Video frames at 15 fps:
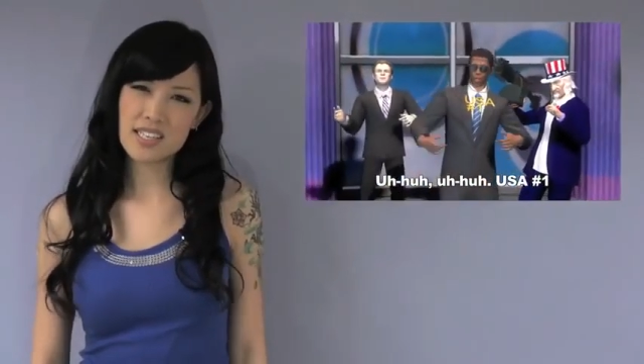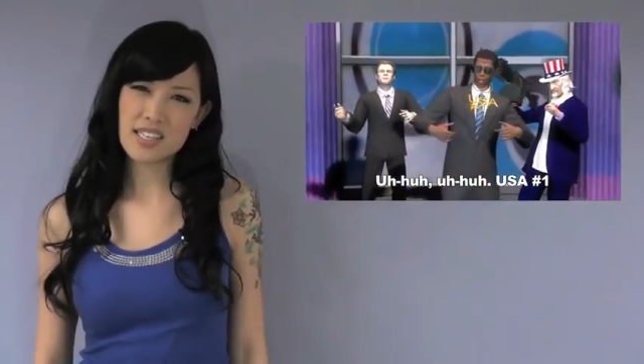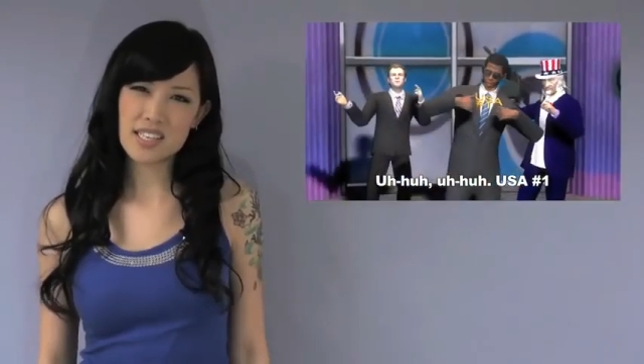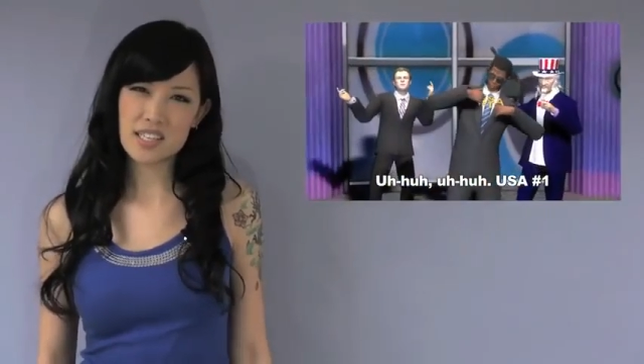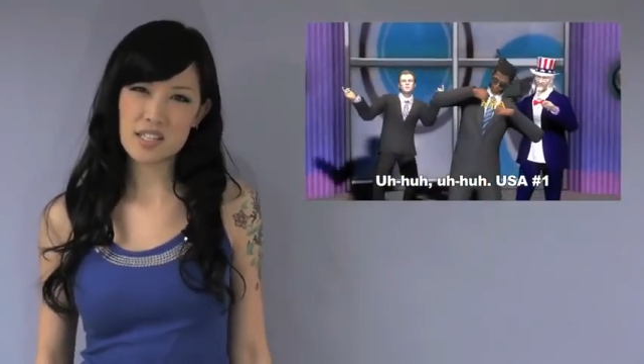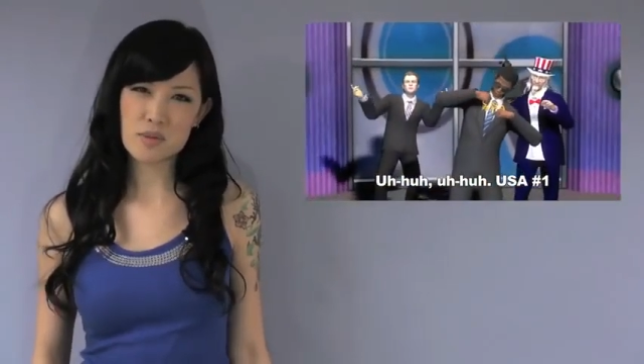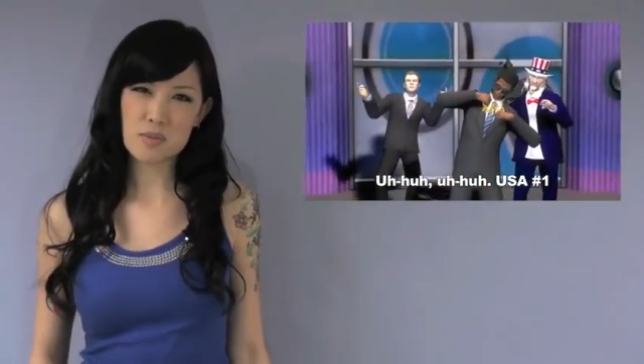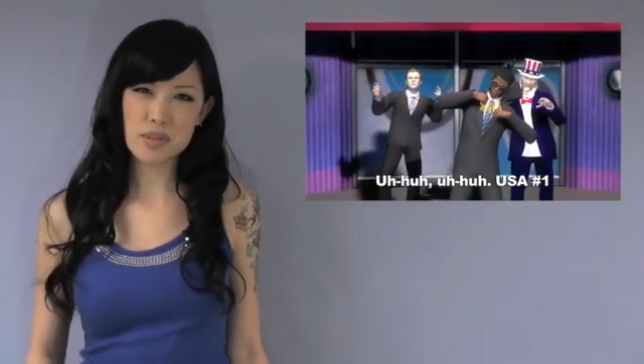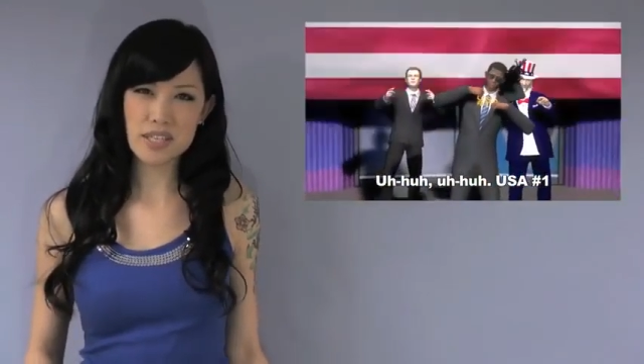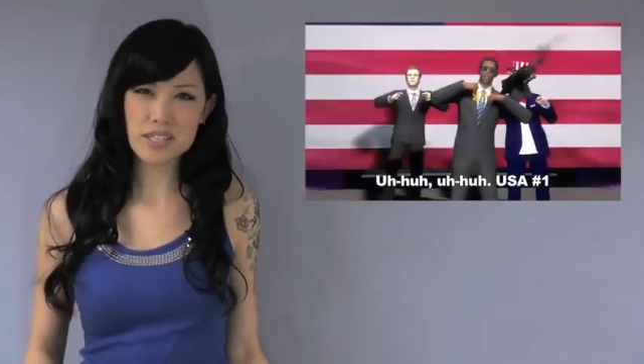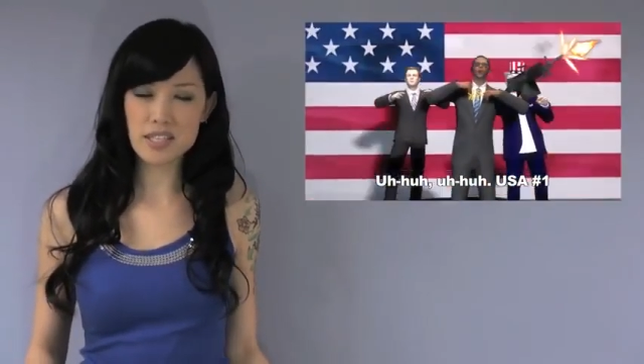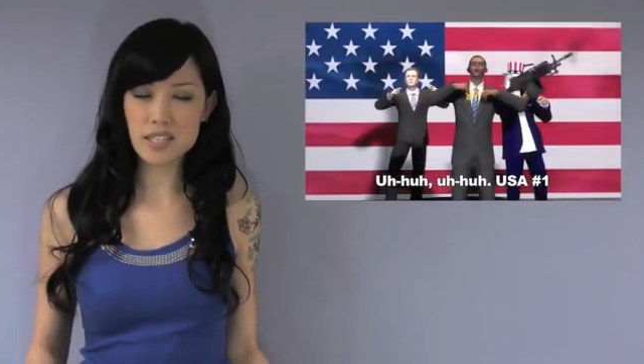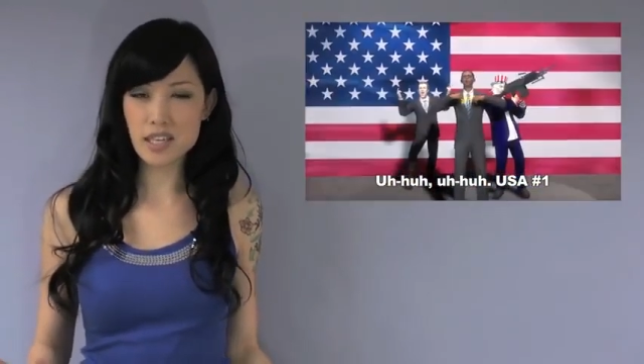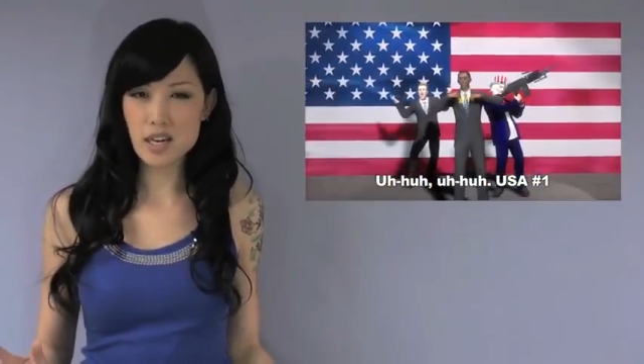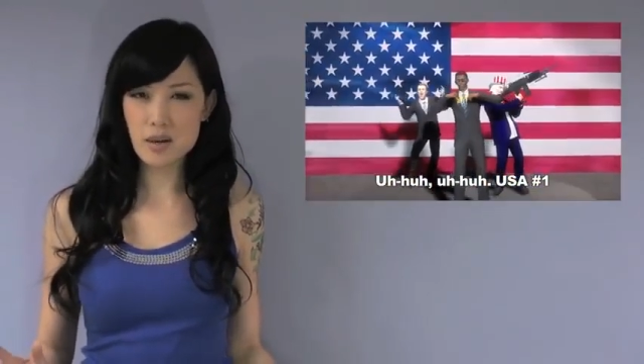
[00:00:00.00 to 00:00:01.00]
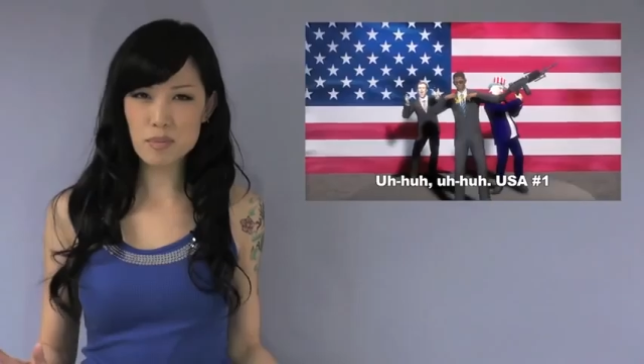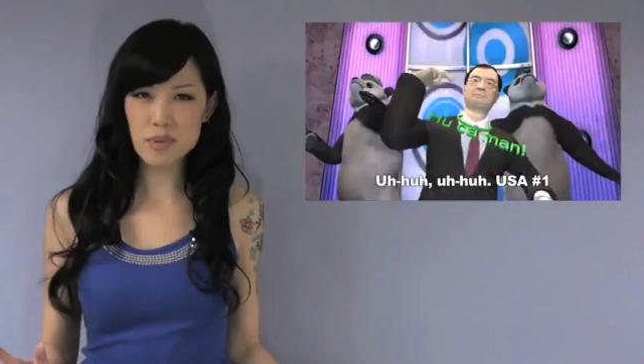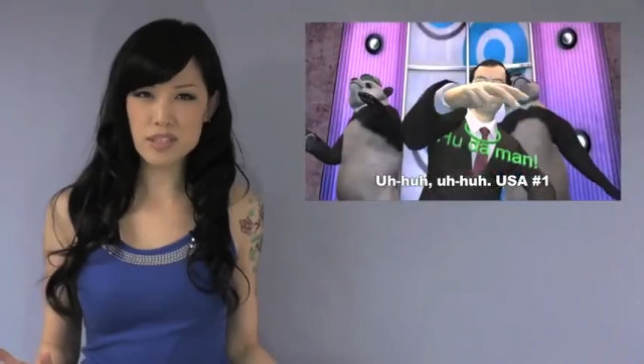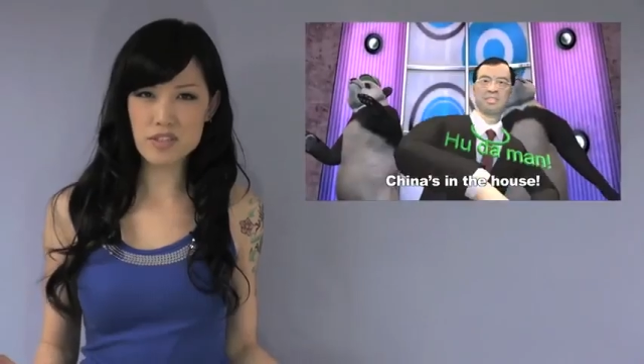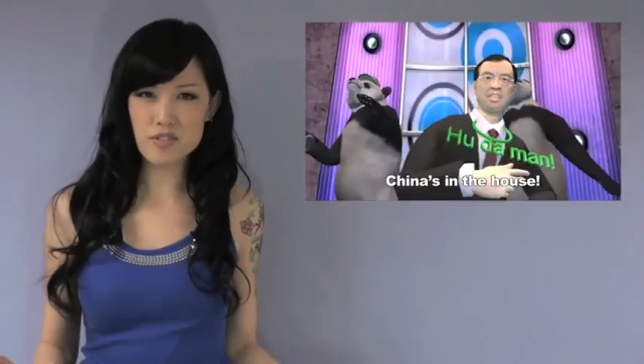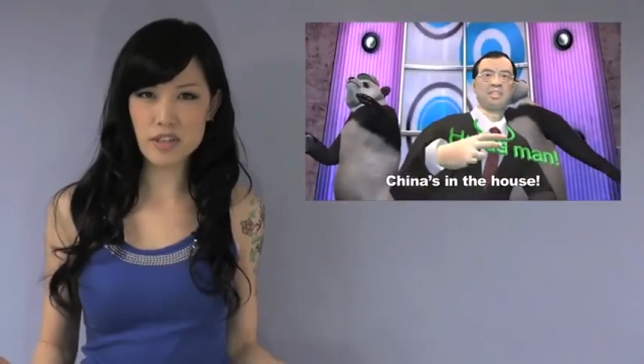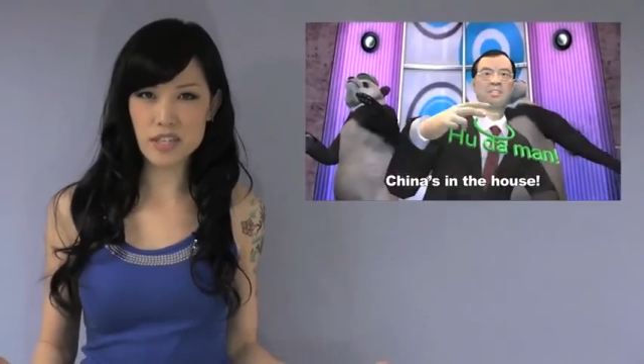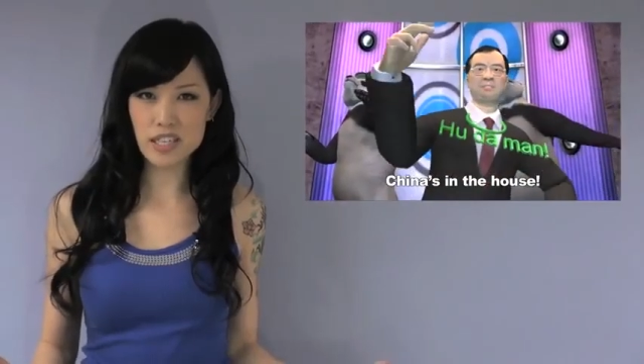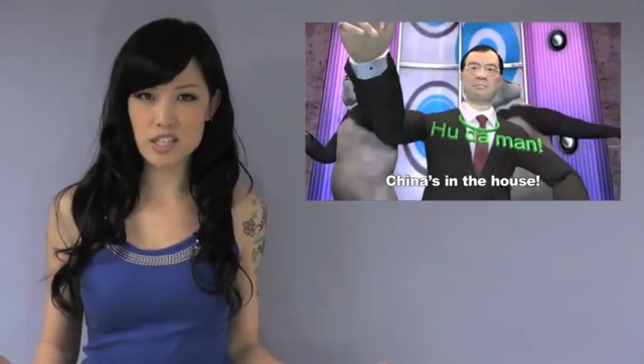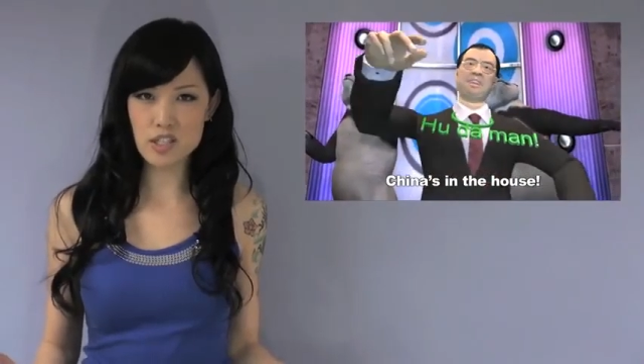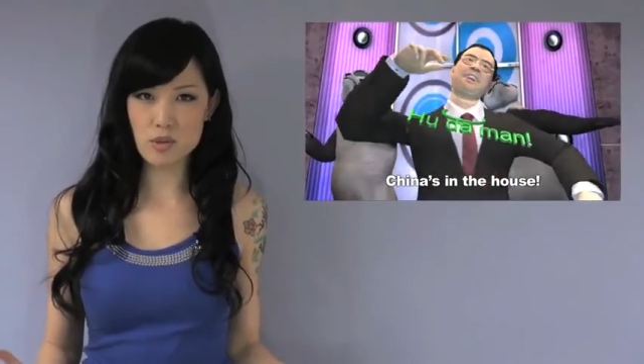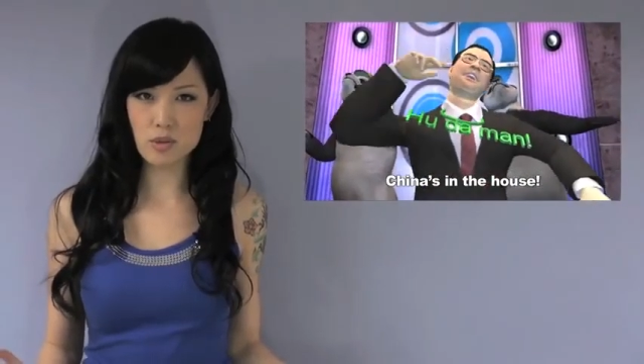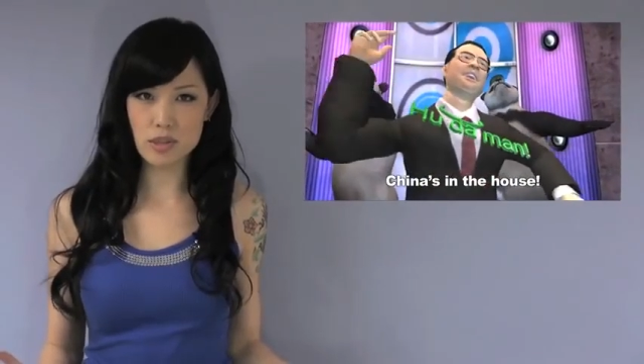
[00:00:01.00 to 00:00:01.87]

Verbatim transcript: It explains a complex financial